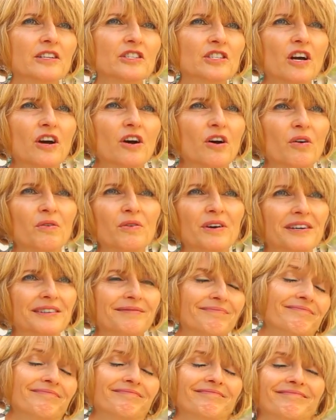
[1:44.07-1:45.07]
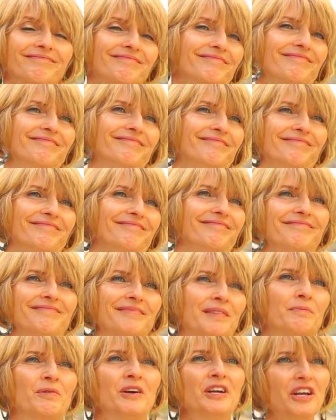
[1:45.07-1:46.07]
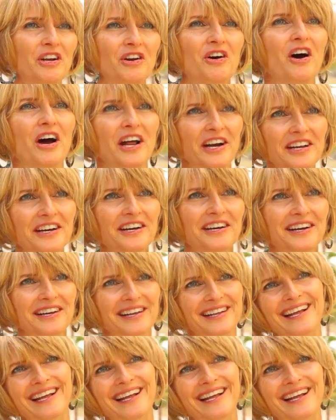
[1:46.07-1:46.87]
So bring it on.